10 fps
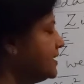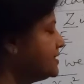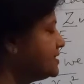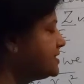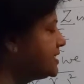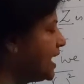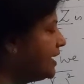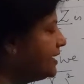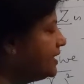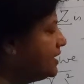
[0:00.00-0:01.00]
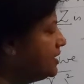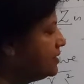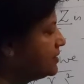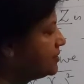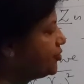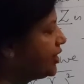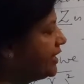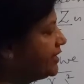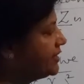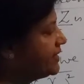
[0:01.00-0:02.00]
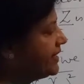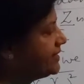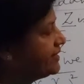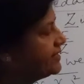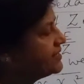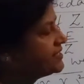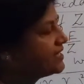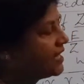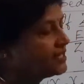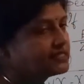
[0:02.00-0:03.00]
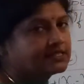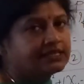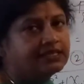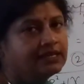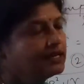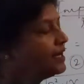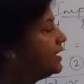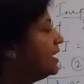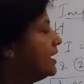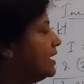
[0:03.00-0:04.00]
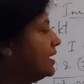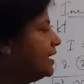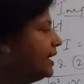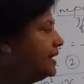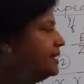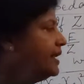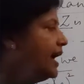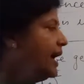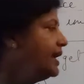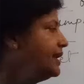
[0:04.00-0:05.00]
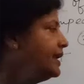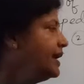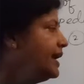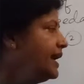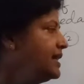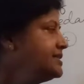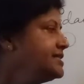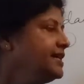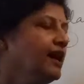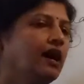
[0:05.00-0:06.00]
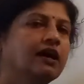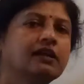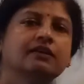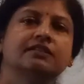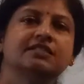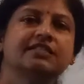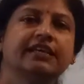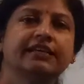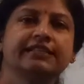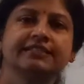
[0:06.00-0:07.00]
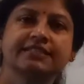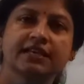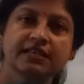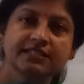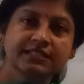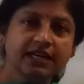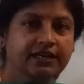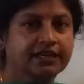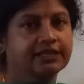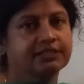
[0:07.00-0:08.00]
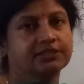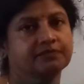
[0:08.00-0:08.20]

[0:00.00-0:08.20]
xi L greater than xi C in an LCR series circuit.